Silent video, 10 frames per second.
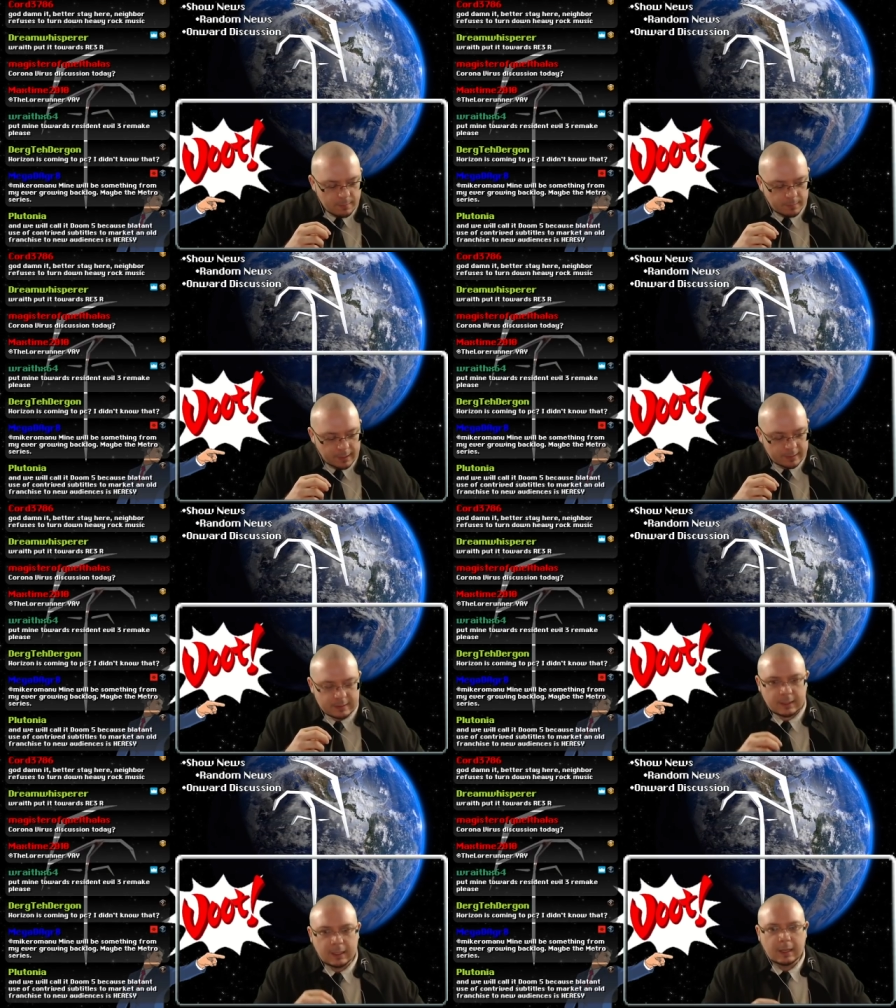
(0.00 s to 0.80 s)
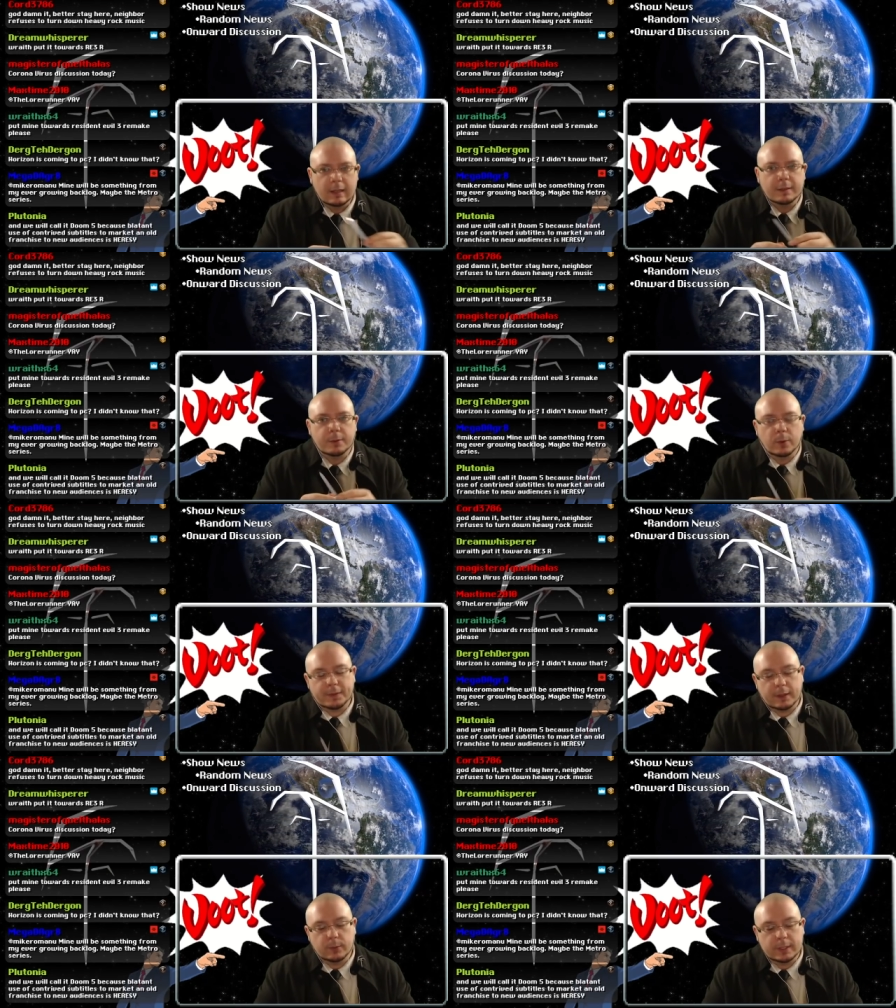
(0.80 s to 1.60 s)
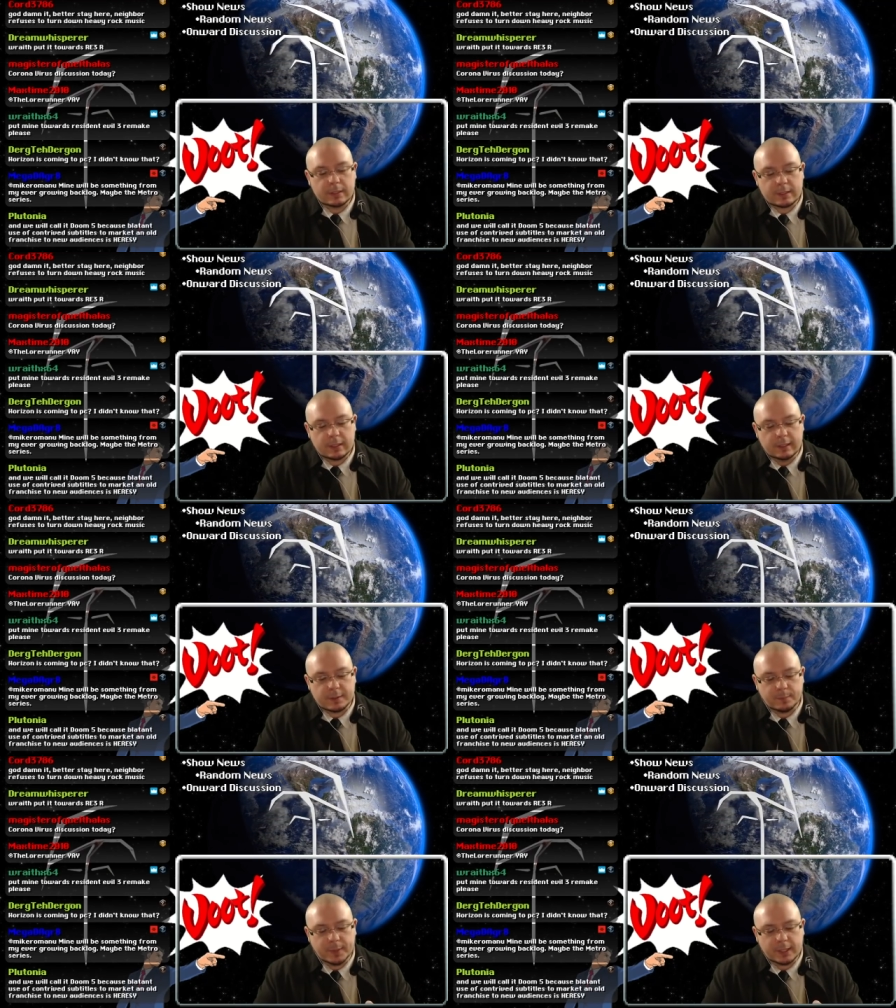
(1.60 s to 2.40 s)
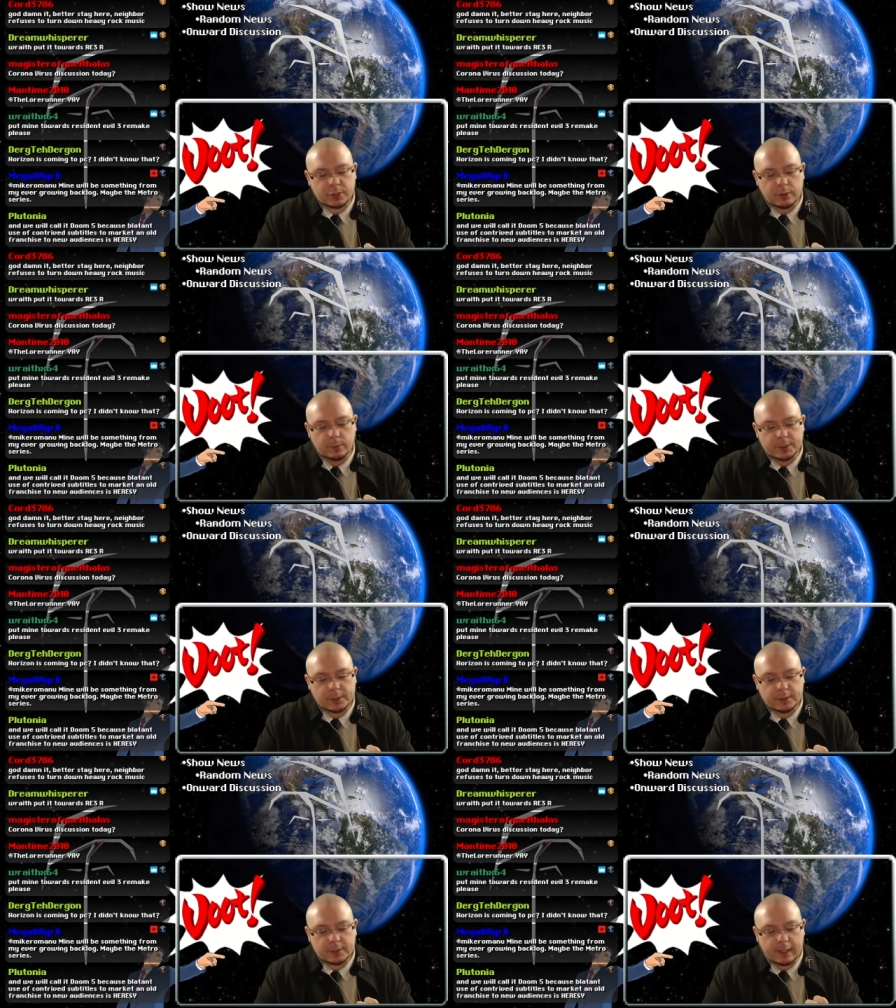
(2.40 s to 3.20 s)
But the one thing we did see is a picture which looks a